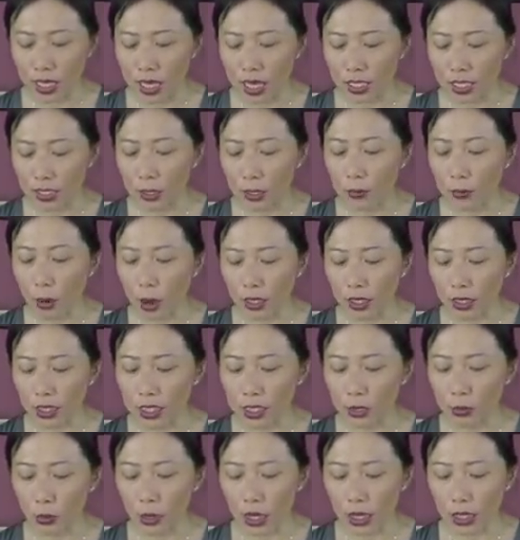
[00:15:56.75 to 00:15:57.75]
as the
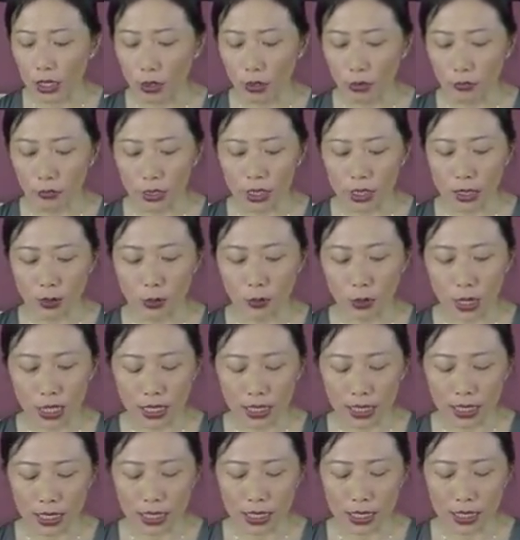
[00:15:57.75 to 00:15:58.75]
body's way of
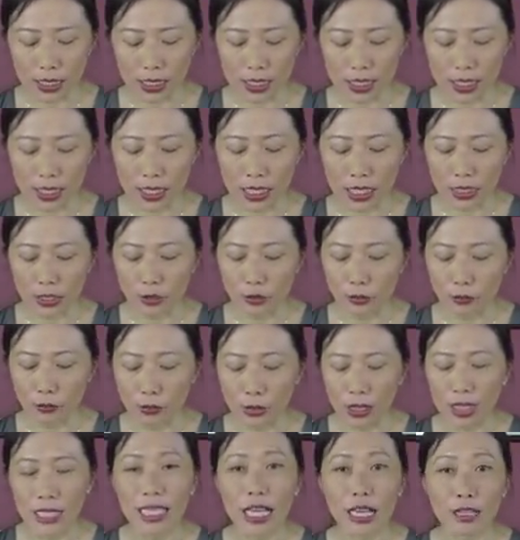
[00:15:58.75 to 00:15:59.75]
expressing its state of
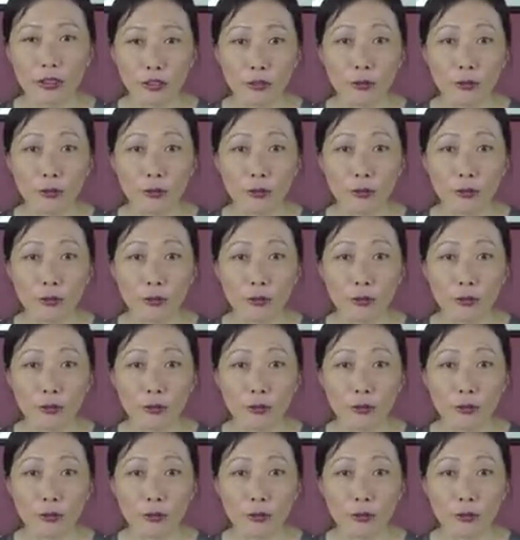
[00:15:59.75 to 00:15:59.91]
being out